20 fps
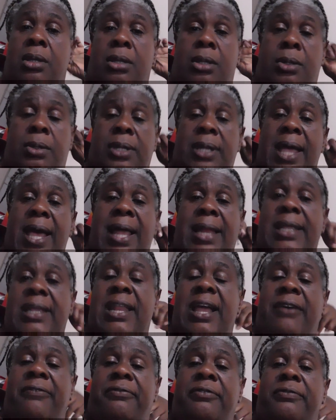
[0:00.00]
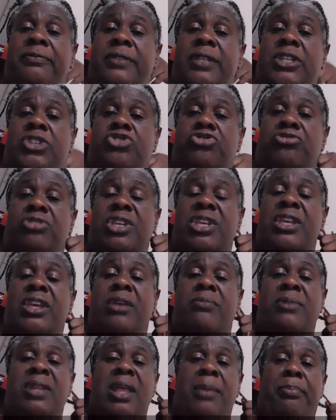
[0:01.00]
No, darling, I'm 53
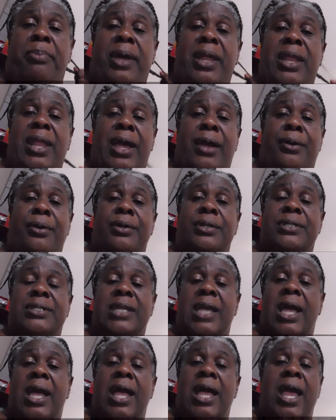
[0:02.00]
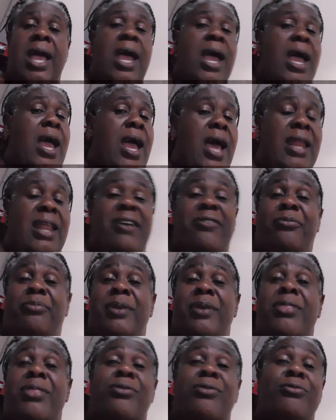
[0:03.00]
years, me upon the earth here, and I've
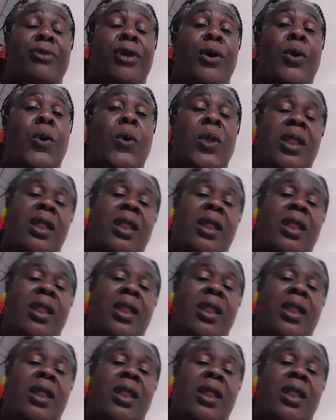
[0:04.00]
been through a whole